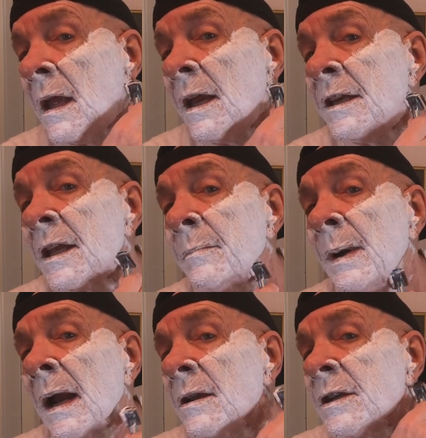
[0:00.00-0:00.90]
He did
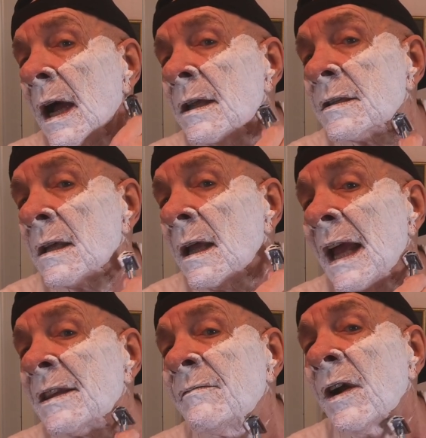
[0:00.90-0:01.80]
apologize
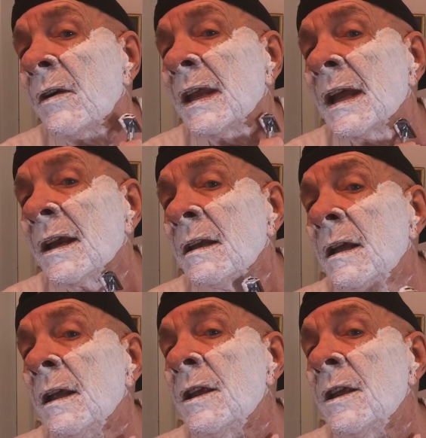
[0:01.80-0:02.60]
at the very end.